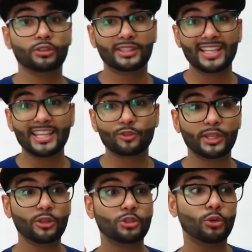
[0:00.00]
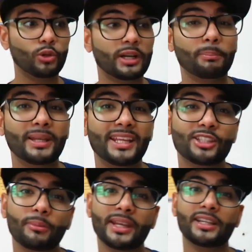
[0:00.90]
So the thing is, when you do
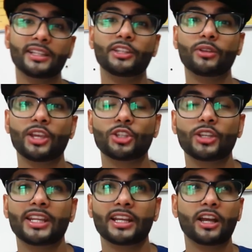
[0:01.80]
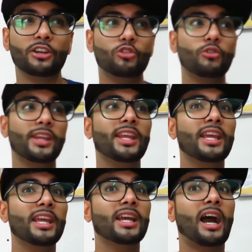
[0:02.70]
complete your medical education in a
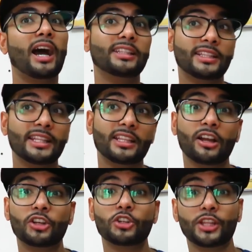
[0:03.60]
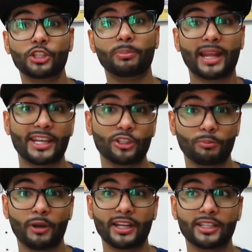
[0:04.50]
country other than the country that you're planning
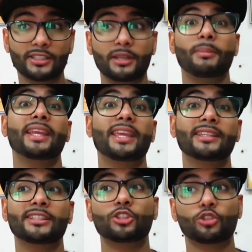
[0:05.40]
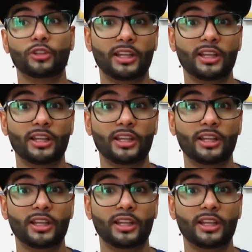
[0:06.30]
to practice, in my case it's Sri